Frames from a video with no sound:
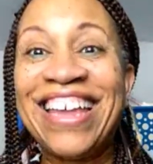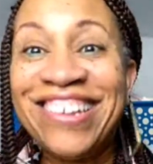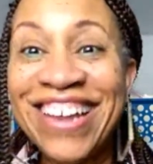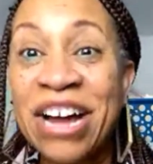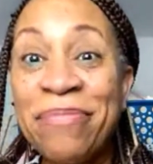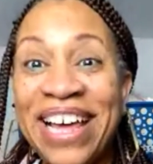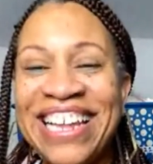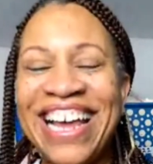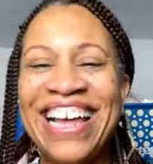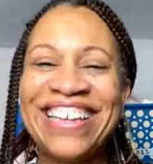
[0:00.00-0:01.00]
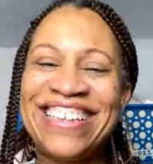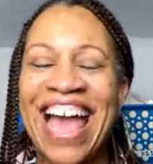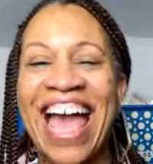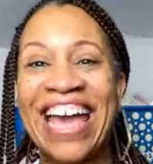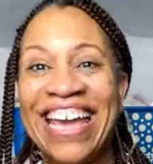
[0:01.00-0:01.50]
Ciao Bellas.
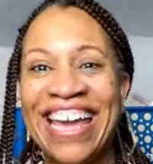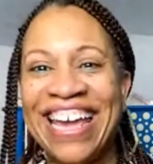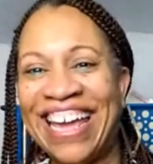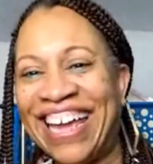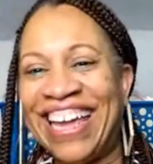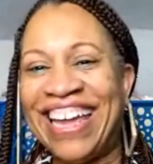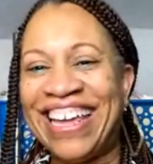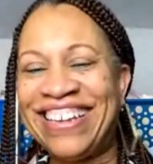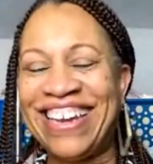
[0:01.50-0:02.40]
Hey, it's